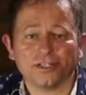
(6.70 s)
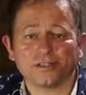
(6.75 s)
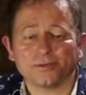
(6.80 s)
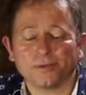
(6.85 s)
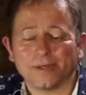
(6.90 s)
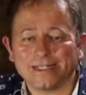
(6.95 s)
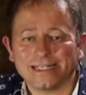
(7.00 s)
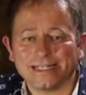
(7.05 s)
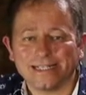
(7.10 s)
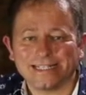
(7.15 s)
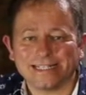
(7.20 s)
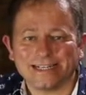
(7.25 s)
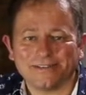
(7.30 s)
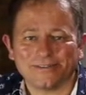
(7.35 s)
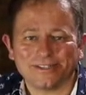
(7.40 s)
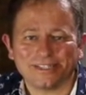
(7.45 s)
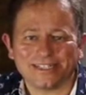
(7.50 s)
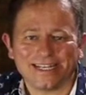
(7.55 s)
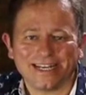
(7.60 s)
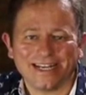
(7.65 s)
in
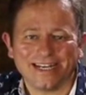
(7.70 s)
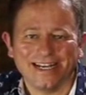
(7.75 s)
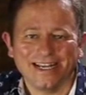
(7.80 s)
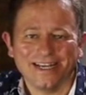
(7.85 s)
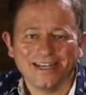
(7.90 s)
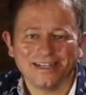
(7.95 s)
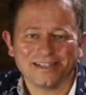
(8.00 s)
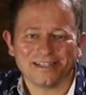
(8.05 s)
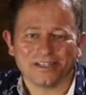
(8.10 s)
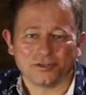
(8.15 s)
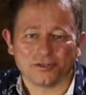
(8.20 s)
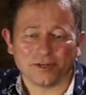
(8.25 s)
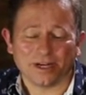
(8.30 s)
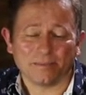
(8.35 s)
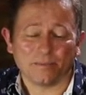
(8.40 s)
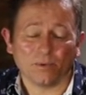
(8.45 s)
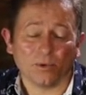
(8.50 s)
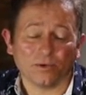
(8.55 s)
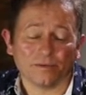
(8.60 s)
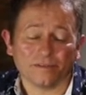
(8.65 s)
2017 to drink
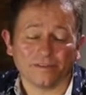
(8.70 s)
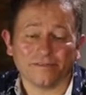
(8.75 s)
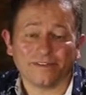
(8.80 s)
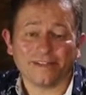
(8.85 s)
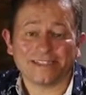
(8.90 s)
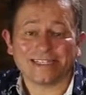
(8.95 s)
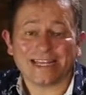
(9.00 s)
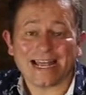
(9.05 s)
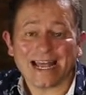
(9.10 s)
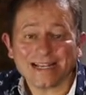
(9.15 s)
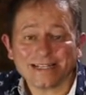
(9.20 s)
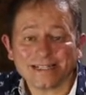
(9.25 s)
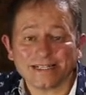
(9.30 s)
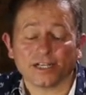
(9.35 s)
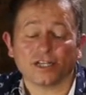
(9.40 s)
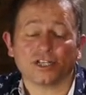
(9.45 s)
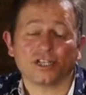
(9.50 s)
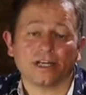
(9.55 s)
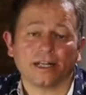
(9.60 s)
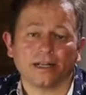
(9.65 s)
more of the
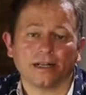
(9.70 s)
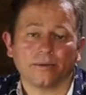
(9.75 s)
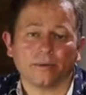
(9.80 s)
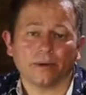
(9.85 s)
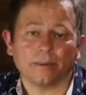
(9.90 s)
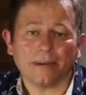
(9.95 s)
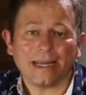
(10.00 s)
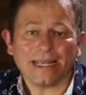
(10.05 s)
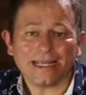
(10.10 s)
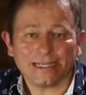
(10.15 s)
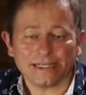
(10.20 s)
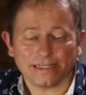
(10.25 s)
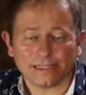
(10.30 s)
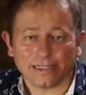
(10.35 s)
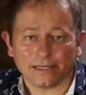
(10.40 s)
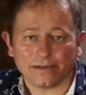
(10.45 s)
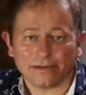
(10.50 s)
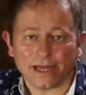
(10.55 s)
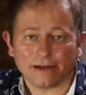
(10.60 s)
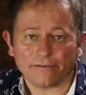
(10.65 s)
fantastic Chenin we make in
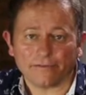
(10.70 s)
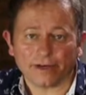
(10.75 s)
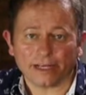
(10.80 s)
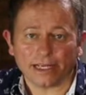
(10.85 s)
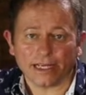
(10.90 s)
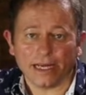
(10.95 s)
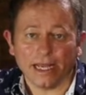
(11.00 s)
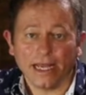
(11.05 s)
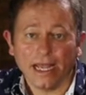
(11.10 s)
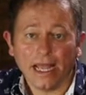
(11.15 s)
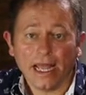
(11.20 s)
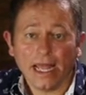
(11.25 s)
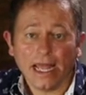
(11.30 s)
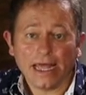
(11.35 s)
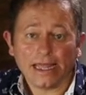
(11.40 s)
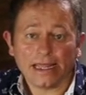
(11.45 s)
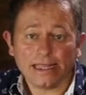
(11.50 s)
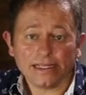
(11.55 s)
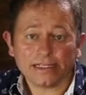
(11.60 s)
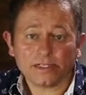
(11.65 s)
South Africa.
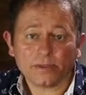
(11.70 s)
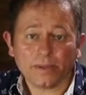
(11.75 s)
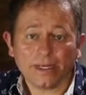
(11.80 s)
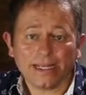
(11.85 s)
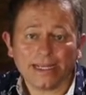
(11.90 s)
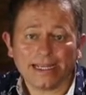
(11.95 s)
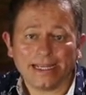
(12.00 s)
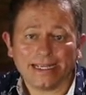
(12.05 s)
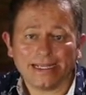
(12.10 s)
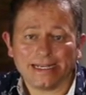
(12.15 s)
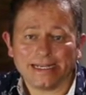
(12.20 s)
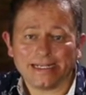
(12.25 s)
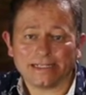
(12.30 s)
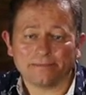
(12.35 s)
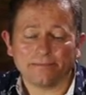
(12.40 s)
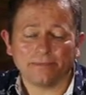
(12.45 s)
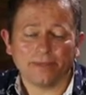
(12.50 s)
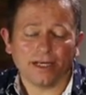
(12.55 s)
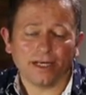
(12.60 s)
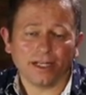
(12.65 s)
This week it is
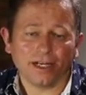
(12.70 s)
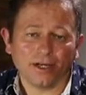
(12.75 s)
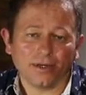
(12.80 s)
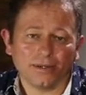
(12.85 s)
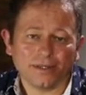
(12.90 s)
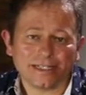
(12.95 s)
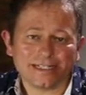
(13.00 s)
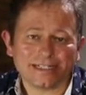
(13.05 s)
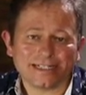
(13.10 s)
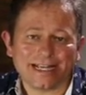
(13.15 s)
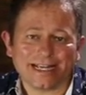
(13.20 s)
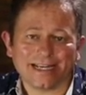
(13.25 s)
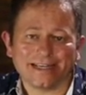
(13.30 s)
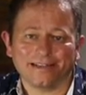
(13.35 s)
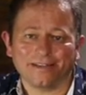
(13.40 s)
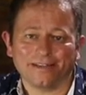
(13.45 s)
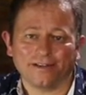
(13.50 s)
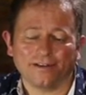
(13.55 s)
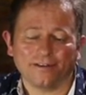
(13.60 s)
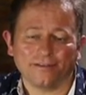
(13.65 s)
Merlot and the
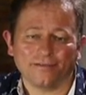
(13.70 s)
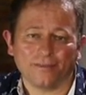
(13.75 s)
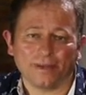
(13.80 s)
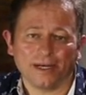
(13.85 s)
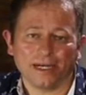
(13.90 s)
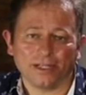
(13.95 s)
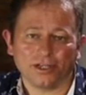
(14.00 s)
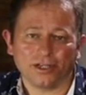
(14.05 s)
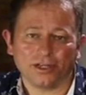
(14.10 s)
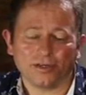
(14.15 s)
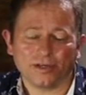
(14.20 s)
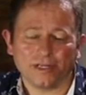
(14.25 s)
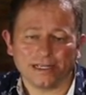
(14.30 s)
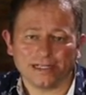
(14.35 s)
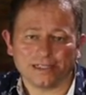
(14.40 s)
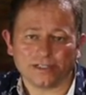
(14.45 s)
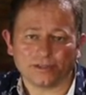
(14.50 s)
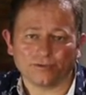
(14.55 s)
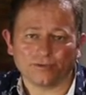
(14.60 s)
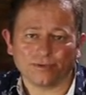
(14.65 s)
second of my New
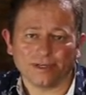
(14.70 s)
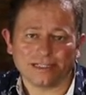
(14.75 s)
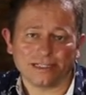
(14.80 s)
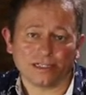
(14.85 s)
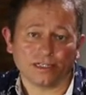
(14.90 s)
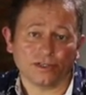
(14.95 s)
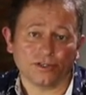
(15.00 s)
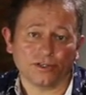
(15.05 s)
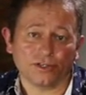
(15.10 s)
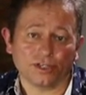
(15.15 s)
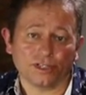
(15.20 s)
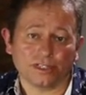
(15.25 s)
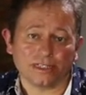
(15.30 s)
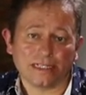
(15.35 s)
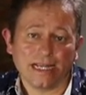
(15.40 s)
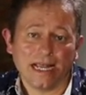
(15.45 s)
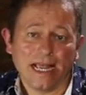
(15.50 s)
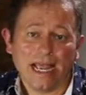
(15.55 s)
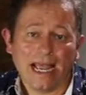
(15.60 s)
Year's resolutions.